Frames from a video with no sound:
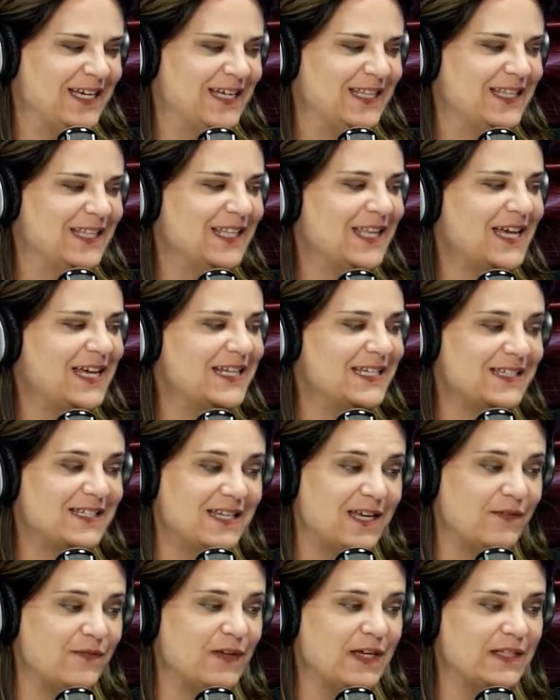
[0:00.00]
The light is
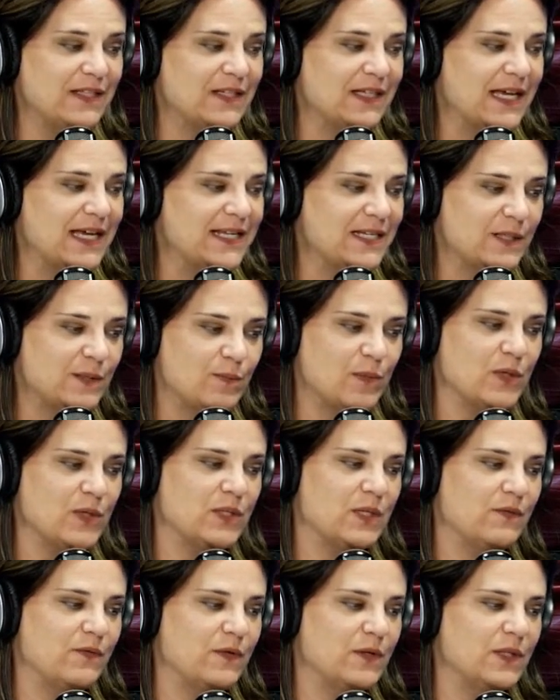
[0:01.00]
giving, the light is
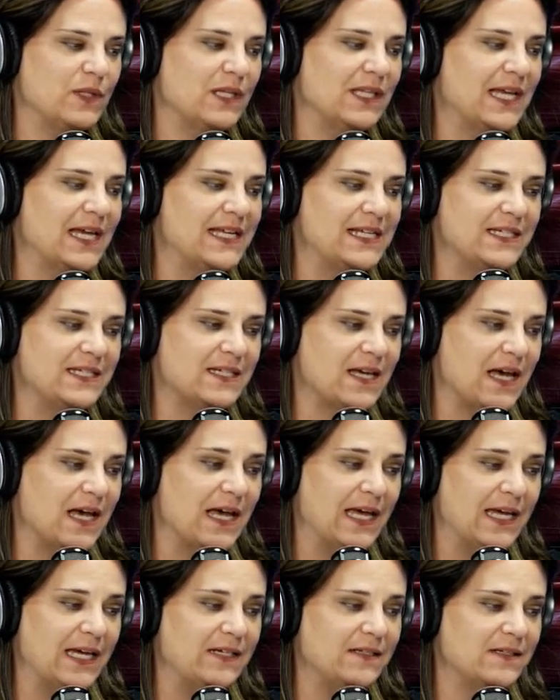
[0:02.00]
merciful, the light is
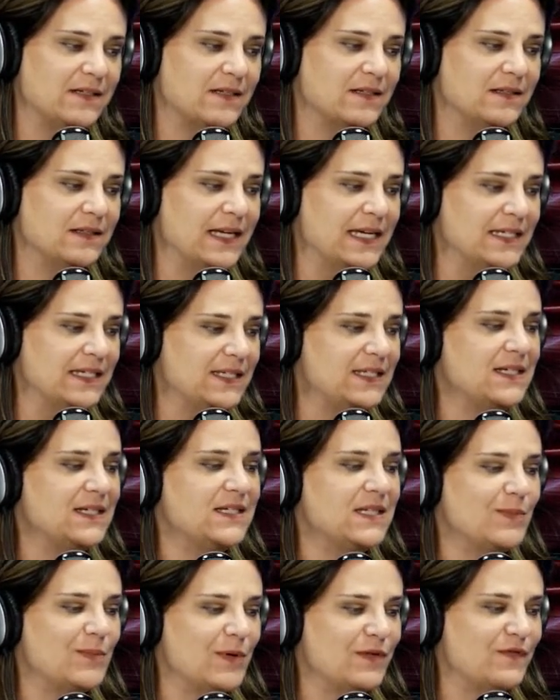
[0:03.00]
kind, the light
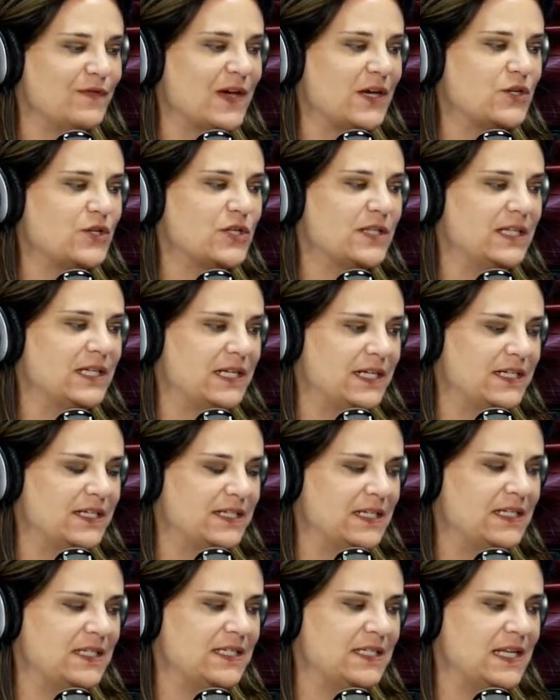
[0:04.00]
sees the perfection that
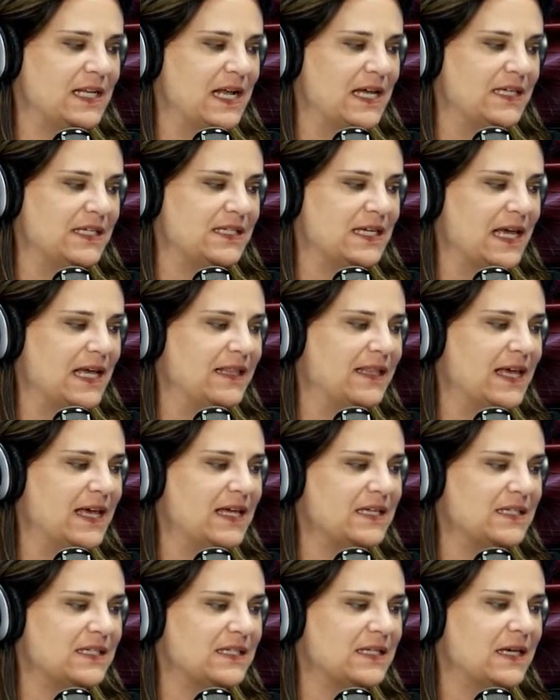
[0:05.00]
exists in us, and
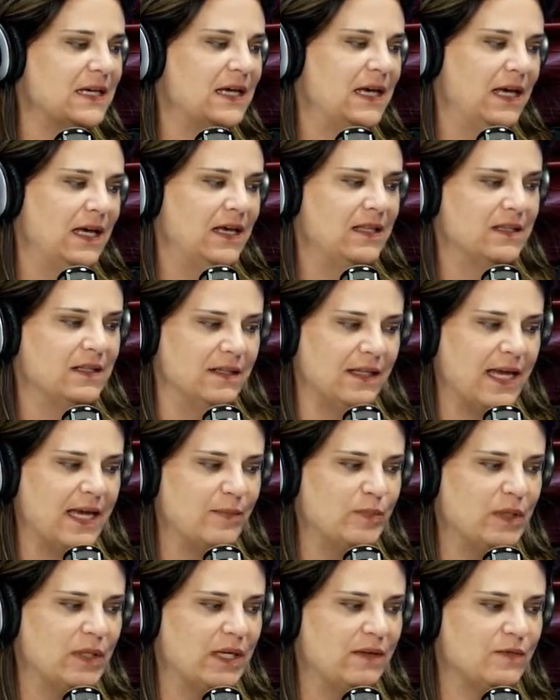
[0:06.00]
thus the
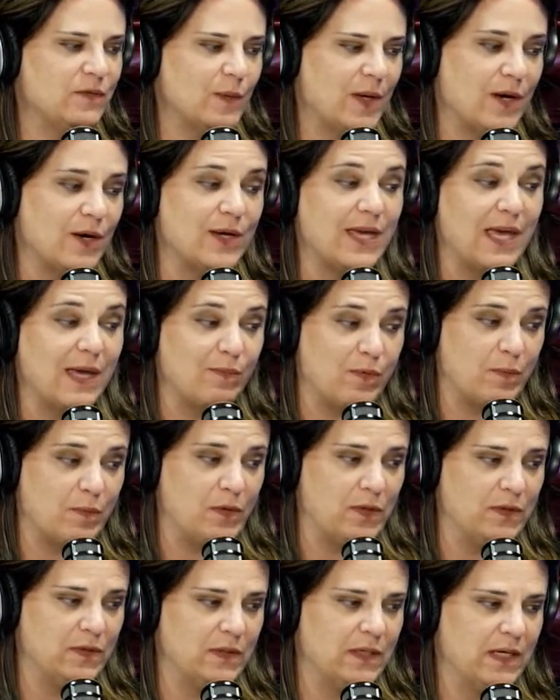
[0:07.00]
light believes we are
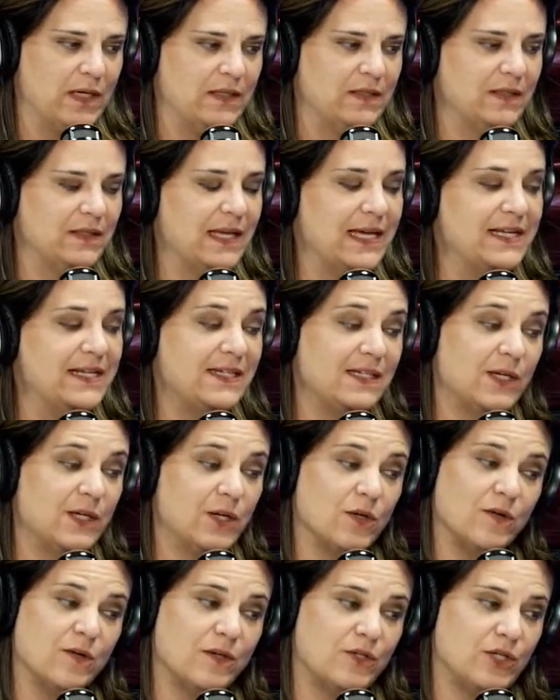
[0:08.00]
capable. The light is
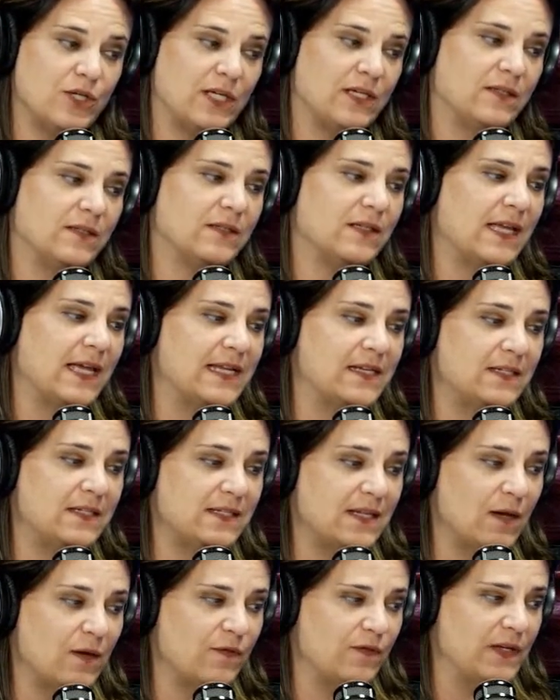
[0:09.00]
encouraging, the light is
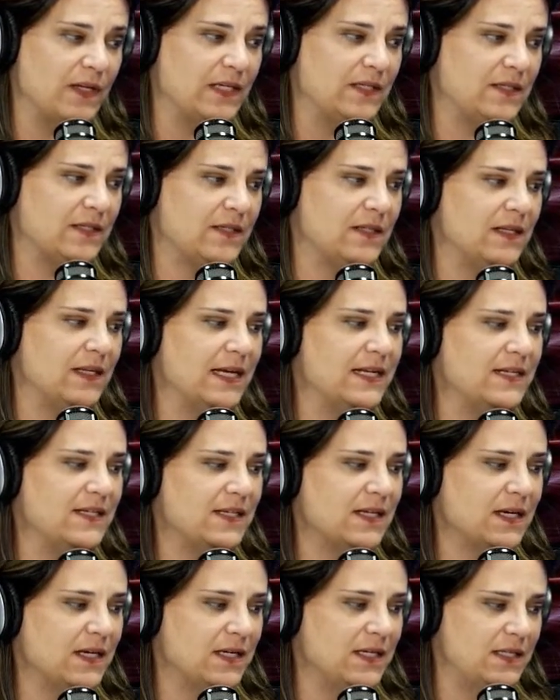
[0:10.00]
selfless, the light is
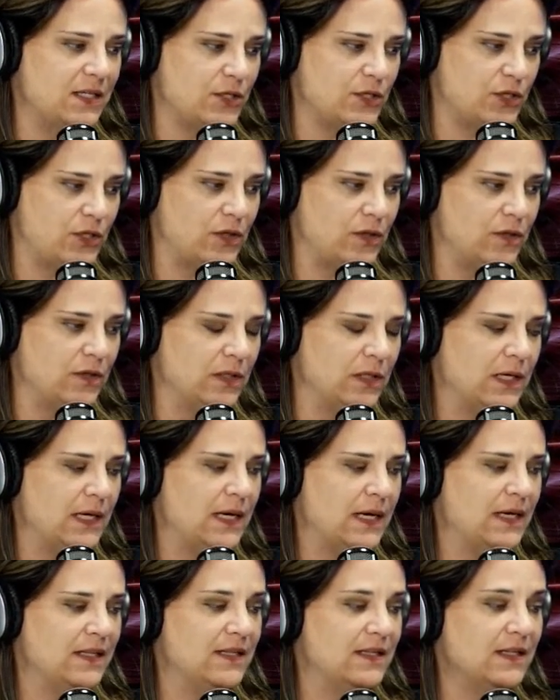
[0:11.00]
unconditional.
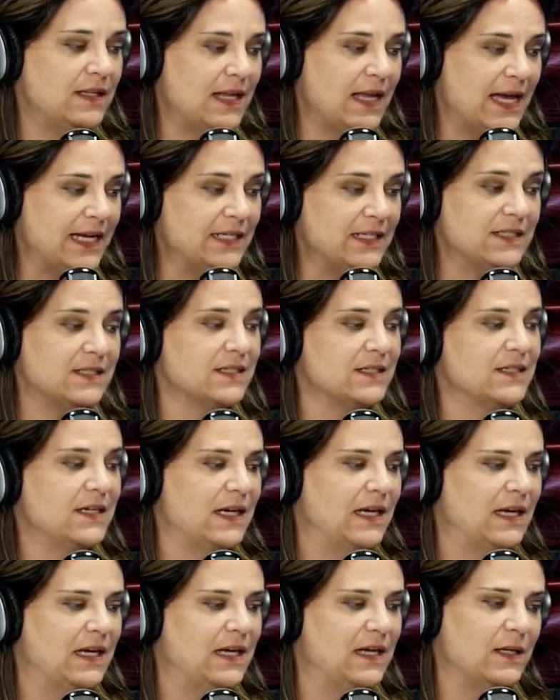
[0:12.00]
The light,
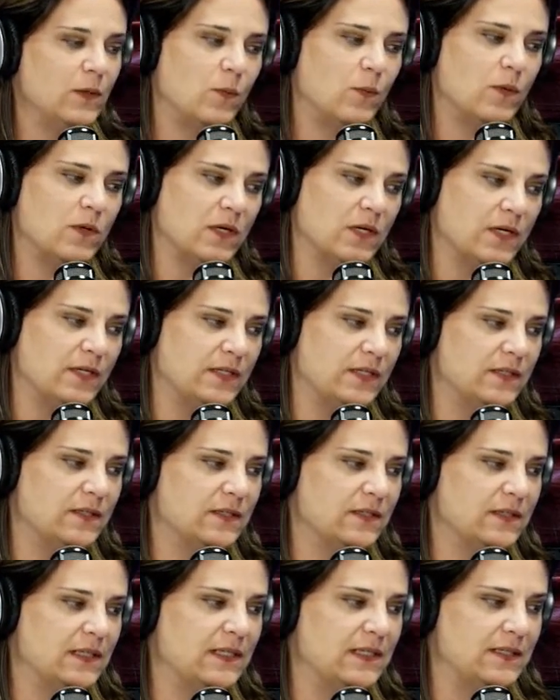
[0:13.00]
in a word,
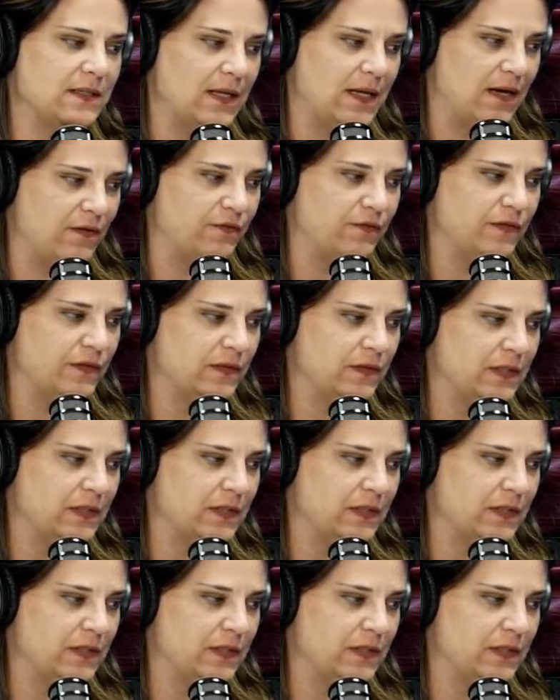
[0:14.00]
is love.